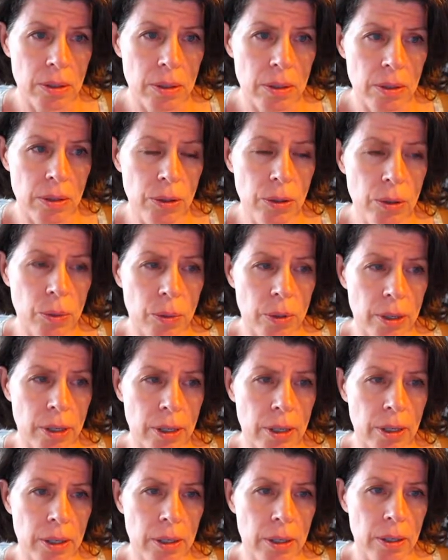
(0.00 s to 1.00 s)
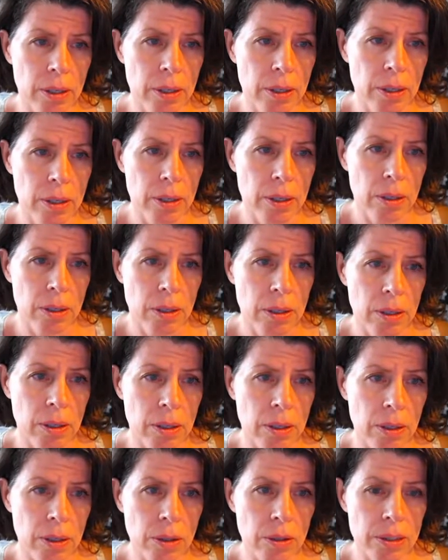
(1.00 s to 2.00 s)
you're
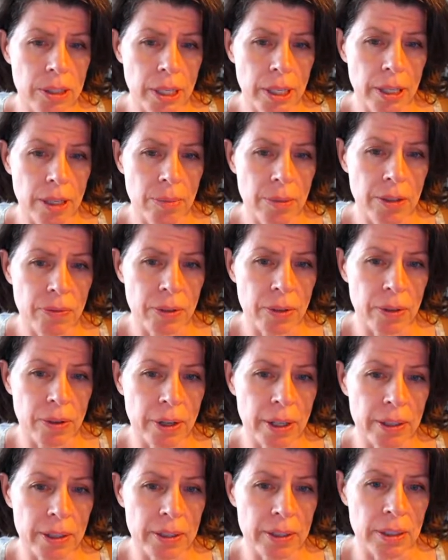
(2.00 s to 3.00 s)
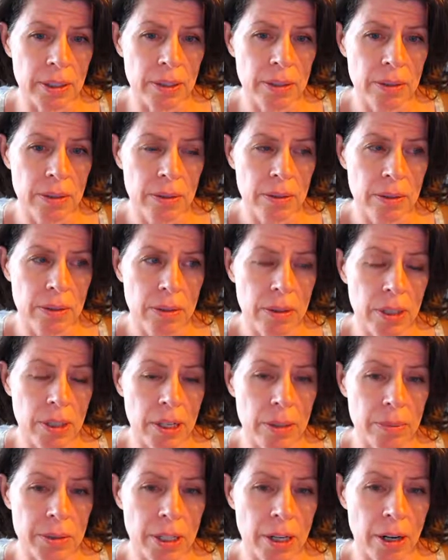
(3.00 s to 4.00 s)
taking me for granted and
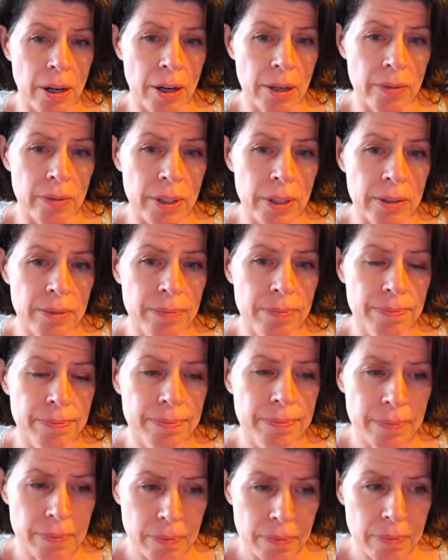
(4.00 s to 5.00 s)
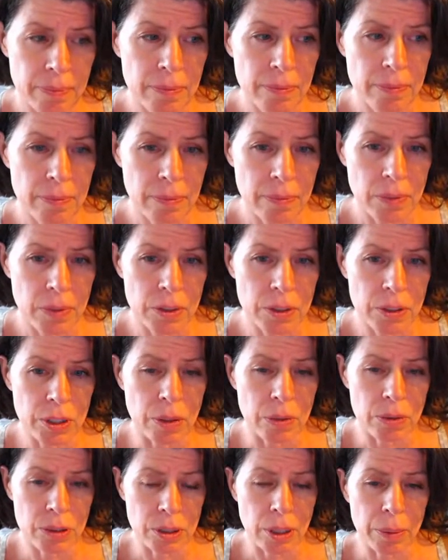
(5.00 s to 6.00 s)
I'm tired of it.
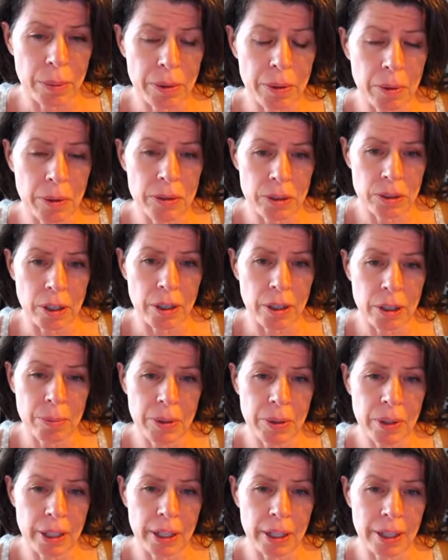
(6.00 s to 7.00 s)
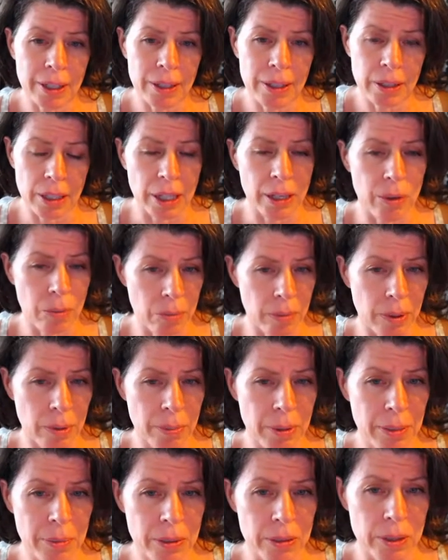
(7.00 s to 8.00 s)
So start communicating like real
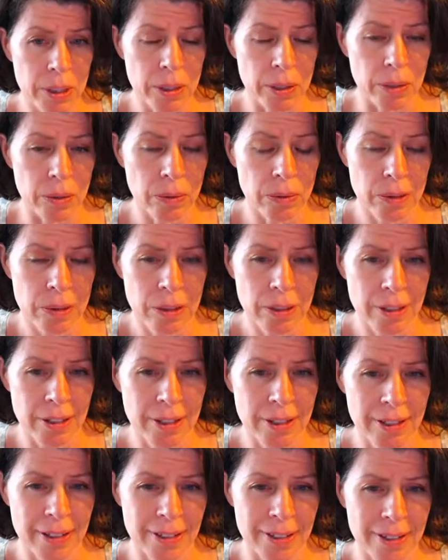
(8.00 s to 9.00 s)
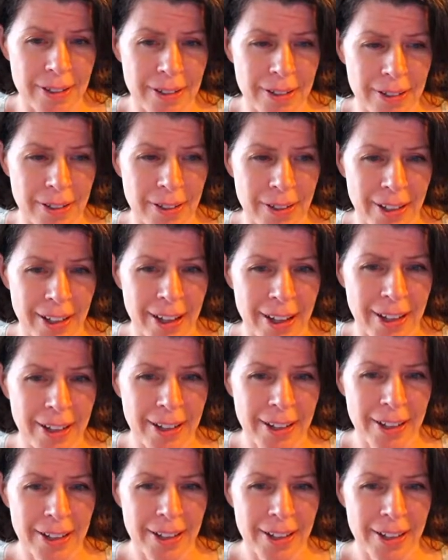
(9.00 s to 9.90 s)
people do. Okay.